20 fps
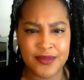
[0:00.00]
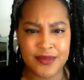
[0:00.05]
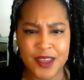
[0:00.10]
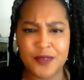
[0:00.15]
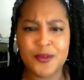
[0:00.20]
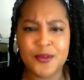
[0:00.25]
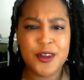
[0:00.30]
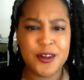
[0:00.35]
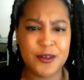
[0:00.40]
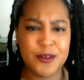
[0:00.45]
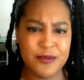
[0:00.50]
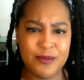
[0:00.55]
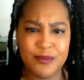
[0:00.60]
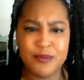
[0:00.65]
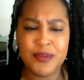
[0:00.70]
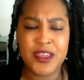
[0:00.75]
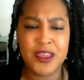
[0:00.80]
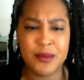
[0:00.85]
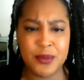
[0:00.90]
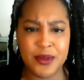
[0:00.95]
If your
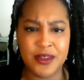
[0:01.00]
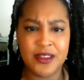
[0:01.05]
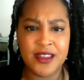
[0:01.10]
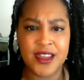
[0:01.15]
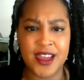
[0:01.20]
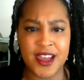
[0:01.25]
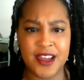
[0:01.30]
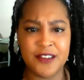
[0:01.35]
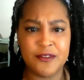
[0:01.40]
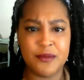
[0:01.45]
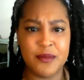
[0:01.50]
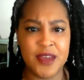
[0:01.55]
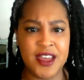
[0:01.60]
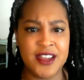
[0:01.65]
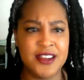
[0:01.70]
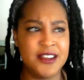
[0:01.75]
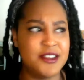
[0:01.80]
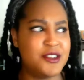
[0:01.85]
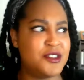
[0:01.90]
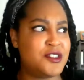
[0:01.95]
people have
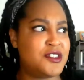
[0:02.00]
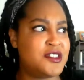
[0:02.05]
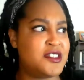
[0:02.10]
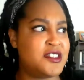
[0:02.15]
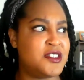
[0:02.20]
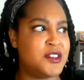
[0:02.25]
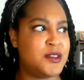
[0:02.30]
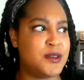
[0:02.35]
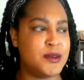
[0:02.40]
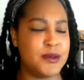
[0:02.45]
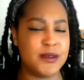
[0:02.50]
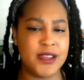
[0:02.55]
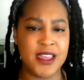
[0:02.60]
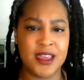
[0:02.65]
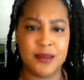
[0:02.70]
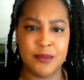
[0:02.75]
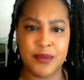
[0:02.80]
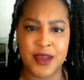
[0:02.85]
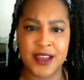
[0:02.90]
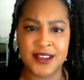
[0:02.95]
managed to
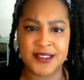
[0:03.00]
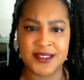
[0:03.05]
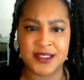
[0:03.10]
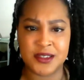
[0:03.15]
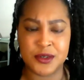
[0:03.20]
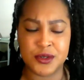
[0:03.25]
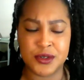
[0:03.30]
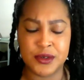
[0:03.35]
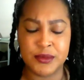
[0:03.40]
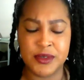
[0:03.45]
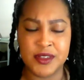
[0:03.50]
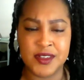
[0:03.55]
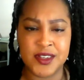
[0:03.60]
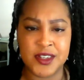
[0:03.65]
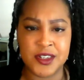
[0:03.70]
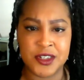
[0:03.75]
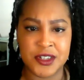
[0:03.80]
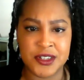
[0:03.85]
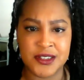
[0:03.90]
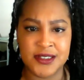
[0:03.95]
get past the
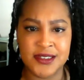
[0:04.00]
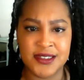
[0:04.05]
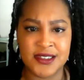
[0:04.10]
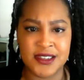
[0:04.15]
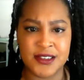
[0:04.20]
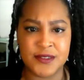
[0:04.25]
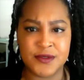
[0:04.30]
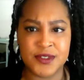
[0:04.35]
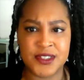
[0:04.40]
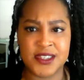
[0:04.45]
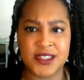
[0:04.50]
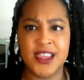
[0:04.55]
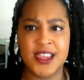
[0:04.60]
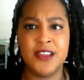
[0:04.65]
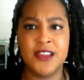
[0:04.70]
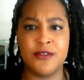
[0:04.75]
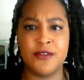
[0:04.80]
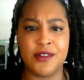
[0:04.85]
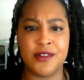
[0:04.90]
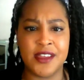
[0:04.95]
tribulations of
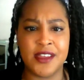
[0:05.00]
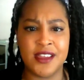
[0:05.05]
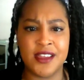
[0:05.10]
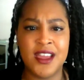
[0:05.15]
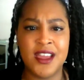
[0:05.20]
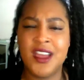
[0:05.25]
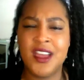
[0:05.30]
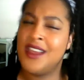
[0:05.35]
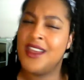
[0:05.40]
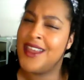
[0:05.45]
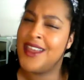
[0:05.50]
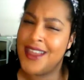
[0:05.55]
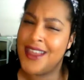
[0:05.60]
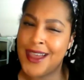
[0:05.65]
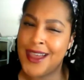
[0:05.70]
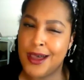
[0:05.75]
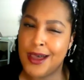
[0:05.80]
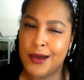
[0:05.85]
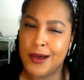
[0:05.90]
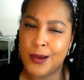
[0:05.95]
slavery,
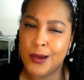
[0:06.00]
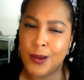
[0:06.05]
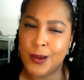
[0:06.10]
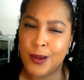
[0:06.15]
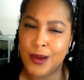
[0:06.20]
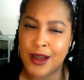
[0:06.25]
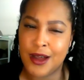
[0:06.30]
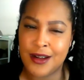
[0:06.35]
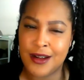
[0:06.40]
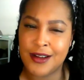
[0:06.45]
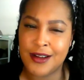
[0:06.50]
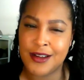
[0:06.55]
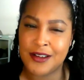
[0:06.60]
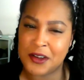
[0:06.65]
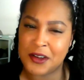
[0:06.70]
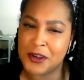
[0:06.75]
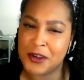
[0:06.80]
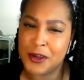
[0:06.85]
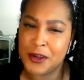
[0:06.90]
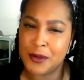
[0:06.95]
how
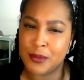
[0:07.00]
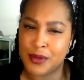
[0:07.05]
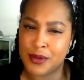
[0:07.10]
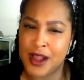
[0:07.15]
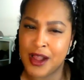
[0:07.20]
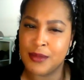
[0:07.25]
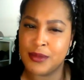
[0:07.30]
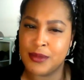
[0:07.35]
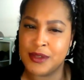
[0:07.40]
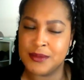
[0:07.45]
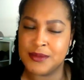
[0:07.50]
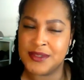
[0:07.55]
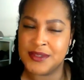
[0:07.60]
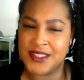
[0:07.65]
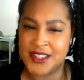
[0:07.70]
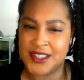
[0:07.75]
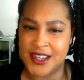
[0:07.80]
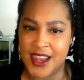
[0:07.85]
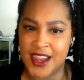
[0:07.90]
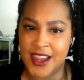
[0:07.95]
hard are your
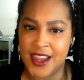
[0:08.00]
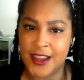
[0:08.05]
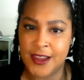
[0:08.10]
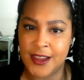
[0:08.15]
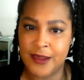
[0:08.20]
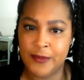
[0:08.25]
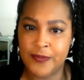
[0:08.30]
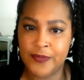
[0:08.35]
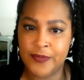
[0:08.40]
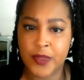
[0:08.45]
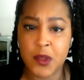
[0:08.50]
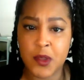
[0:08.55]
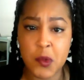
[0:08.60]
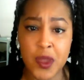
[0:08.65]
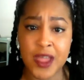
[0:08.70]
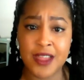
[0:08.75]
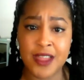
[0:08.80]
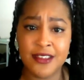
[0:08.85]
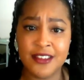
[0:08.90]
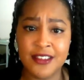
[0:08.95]
problems today?
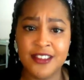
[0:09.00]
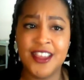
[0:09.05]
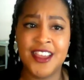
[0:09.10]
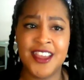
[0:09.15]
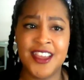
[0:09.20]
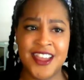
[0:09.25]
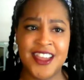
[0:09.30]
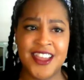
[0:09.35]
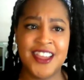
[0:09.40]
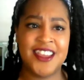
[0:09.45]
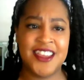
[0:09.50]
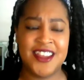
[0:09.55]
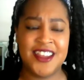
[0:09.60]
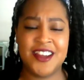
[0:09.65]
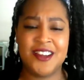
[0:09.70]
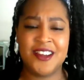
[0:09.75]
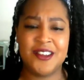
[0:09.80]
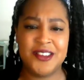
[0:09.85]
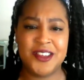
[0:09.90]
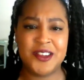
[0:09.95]
Well, you
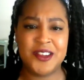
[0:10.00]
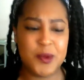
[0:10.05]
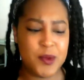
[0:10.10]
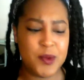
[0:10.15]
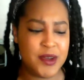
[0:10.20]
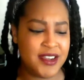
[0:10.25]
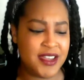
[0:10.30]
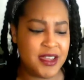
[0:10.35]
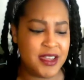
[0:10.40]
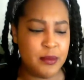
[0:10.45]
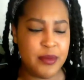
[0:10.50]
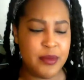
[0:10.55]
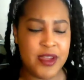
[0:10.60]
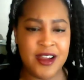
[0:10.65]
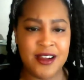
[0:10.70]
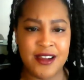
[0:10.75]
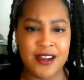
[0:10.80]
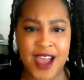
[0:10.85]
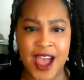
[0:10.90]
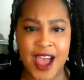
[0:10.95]
don't want to
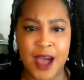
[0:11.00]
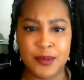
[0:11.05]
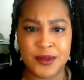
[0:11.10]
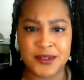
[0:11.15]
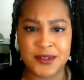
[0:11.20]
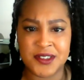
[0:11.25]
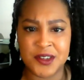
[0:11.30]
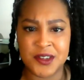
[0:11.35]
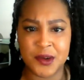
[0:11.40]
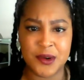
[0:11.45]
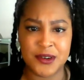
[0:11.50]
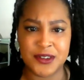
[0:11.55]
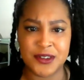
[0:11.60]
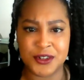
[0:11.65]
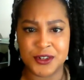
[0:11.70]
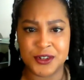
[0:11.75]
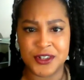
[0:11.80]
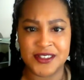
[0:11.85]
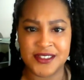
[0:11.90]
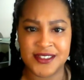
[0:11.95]
compare apples to
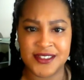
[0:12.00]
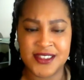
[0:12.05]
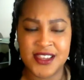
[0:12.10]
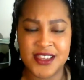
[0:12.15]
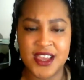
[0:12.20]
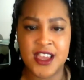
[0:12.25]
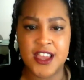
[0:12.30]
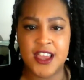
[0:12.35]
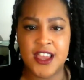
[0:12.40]
oranges.